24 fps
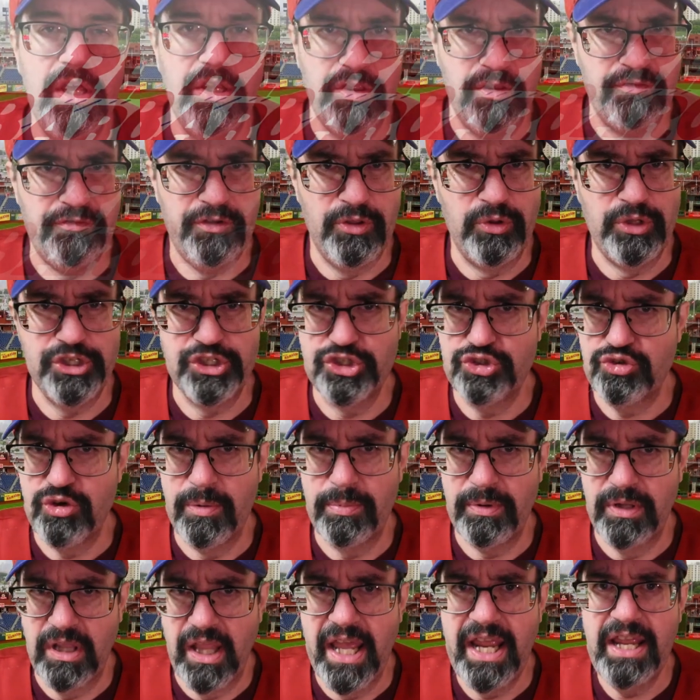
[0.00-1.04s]
the Phillies
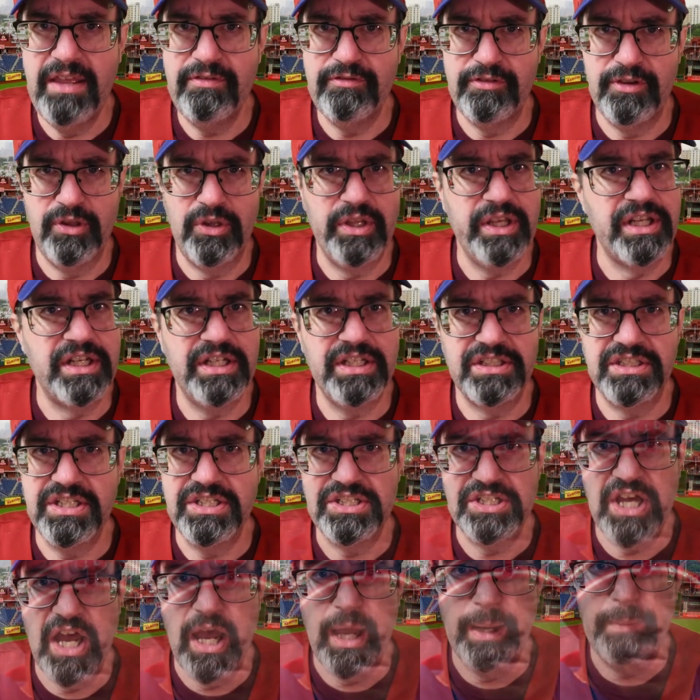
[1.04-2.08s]
AAA affiliate at the
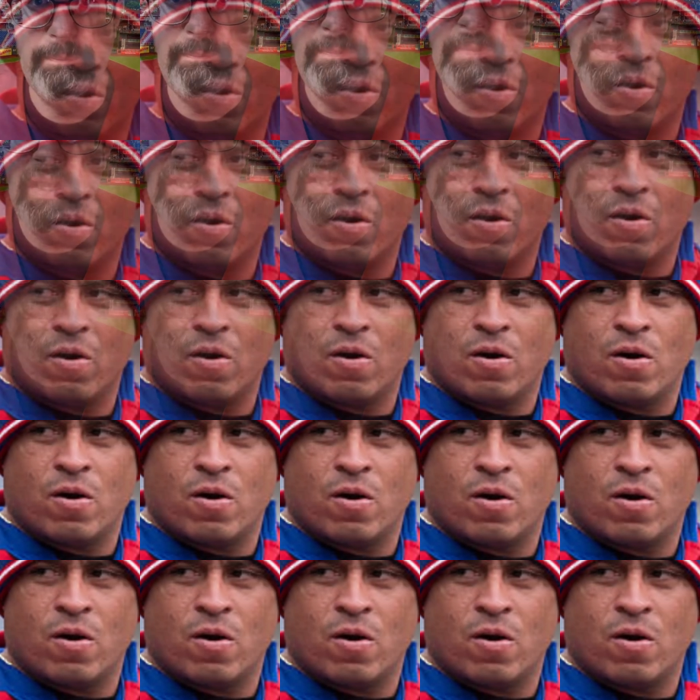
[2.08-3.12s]
time,
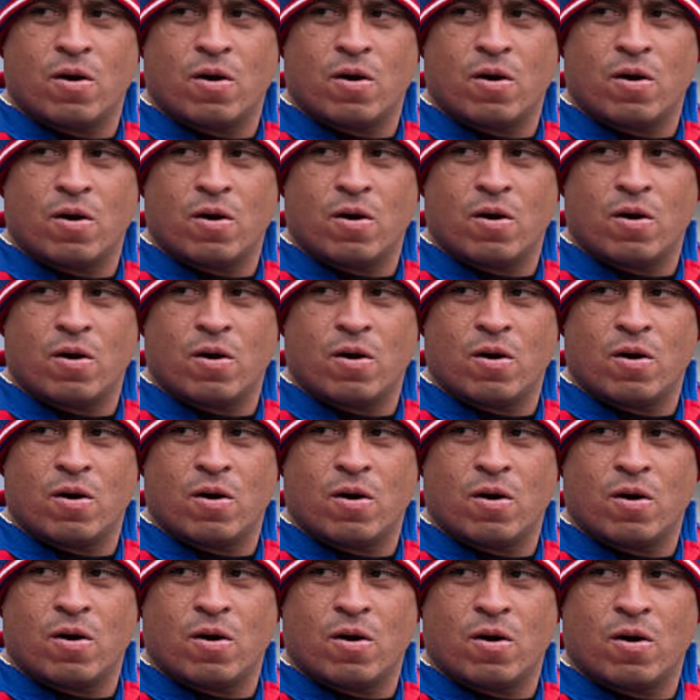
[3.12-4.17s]
Ruiz hit
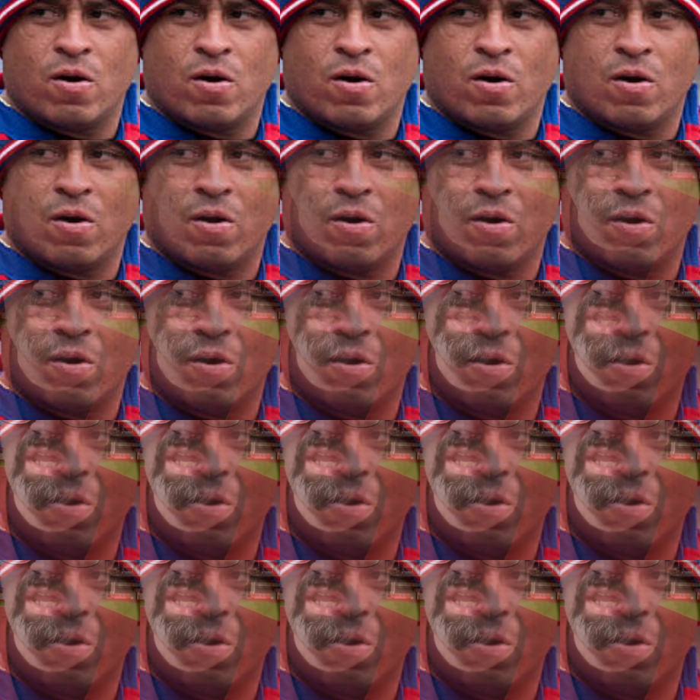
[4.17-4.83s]
.300